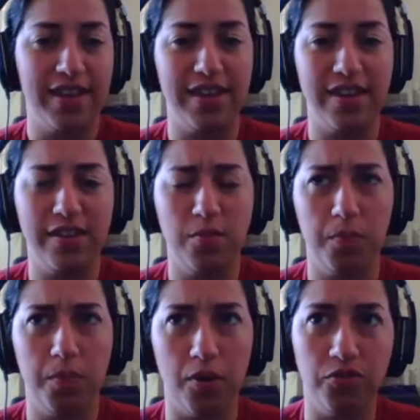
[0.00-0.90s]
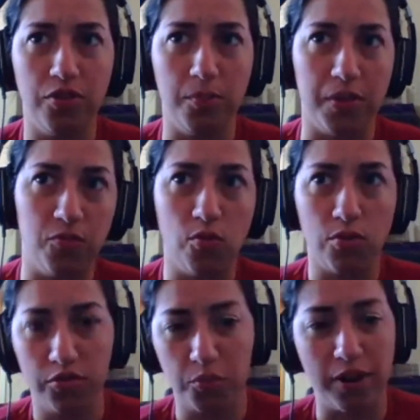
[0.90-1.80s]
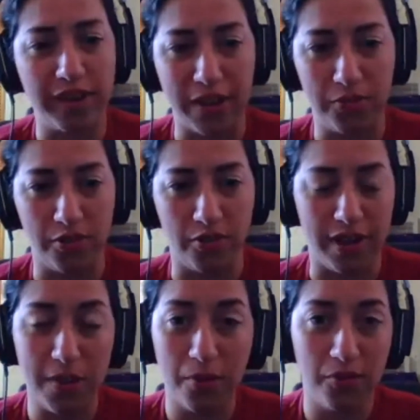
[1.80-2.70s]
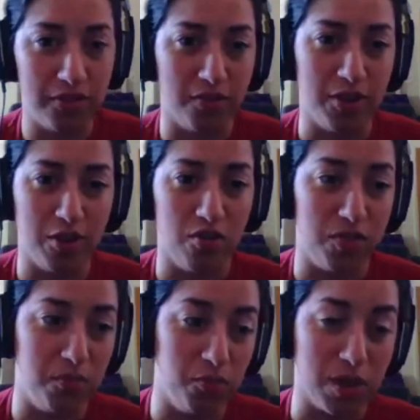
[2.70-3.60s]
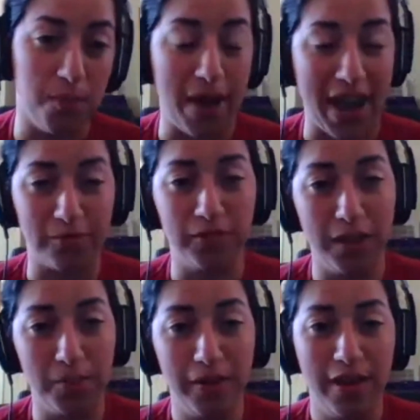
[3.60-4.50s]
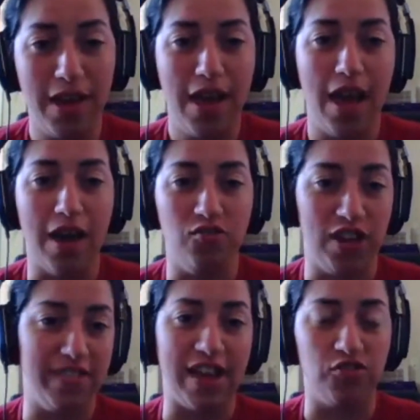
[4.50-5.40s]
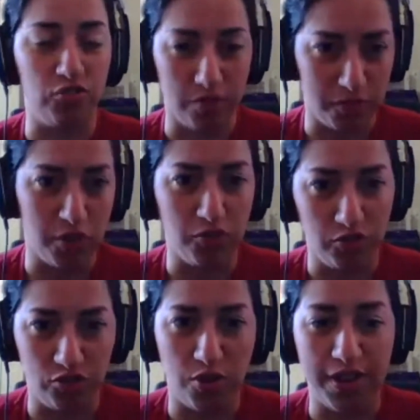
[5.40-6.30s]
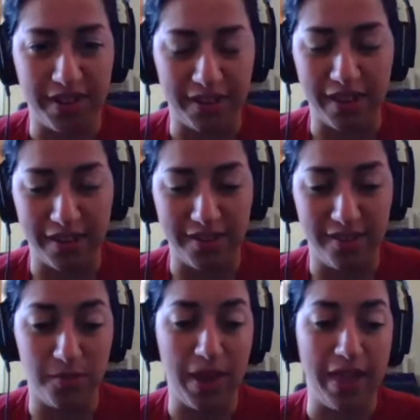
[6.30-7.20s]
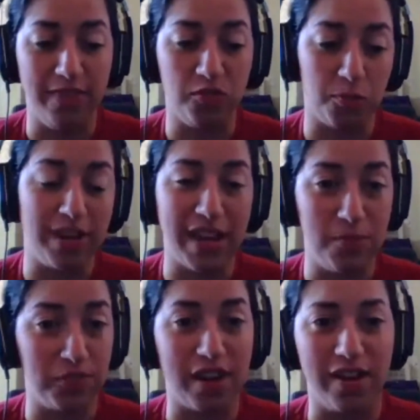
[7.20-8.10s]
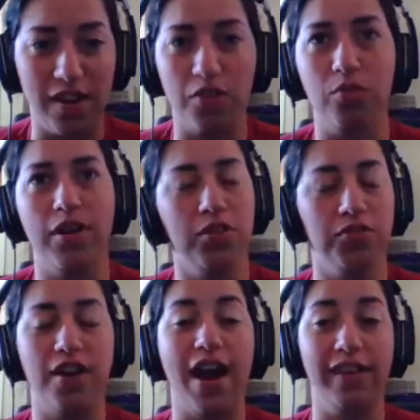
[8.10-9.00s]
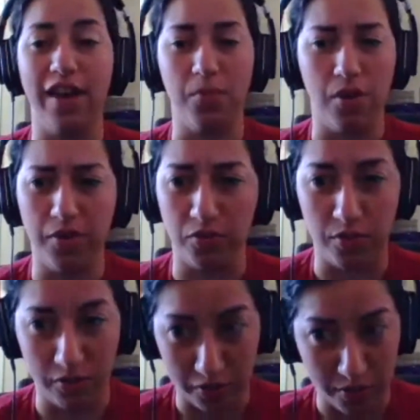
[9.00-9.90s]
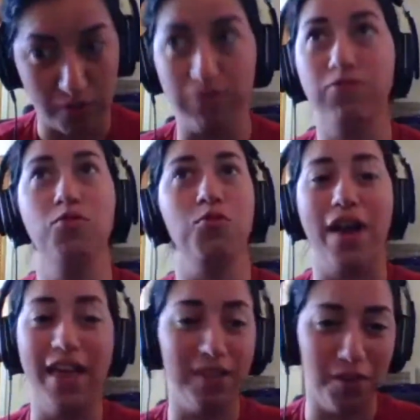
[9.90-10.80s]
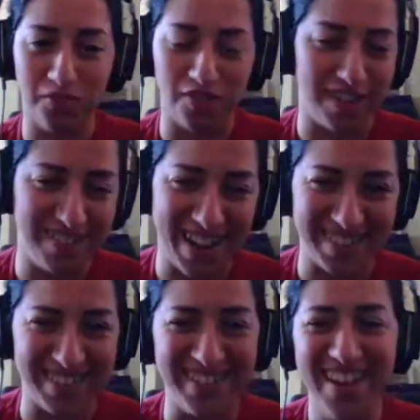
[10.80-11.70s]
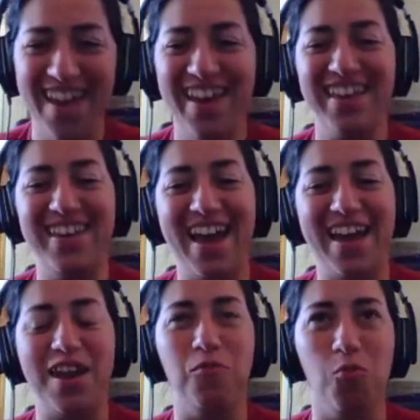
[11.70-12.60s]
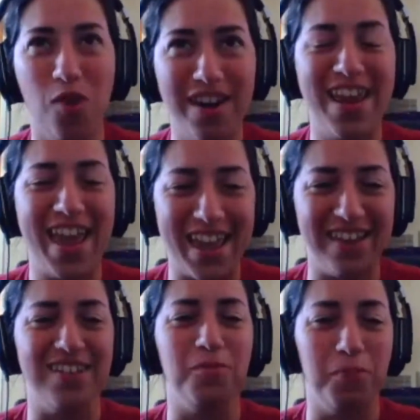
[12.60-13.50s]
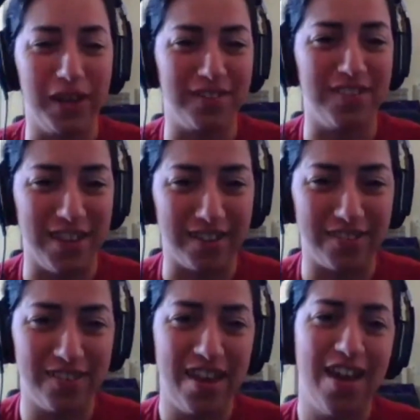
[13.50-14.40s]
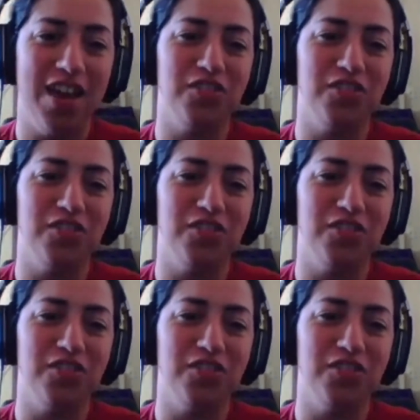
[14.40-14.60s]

He posted, before spring camp started, he posted a video of him doing a backflip. And that just sort of goes to show his athleticism. And the spring game is kind of another one of those highlight moments where you just go, ooh, hello, Drake Jackson. He had a one-handed pick six.